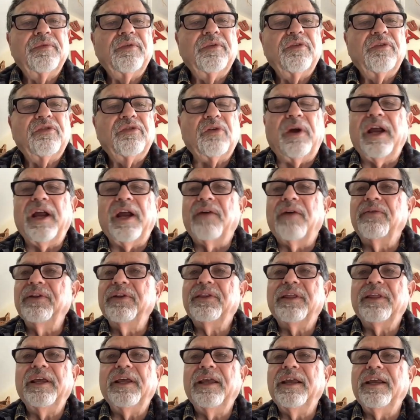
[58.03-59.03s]
So
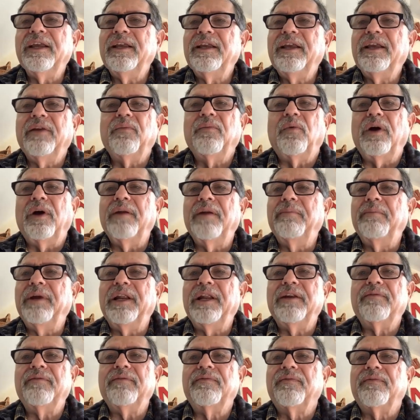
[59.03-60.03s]
everything in 1
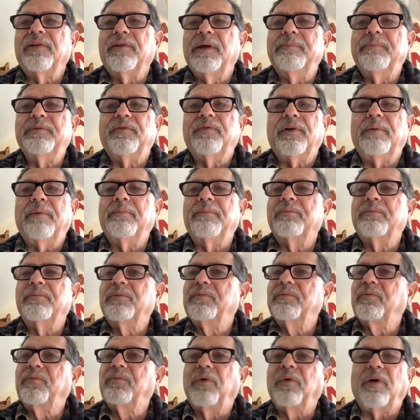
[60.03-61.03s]
minute flipped from
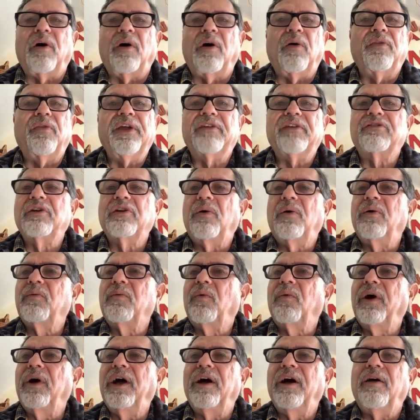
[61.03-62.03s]
all things going
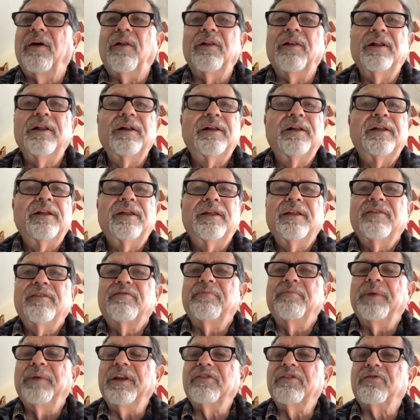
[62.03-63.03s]
well, his
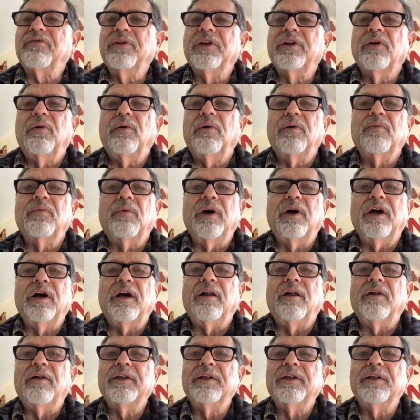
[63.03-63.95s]
ministry going well,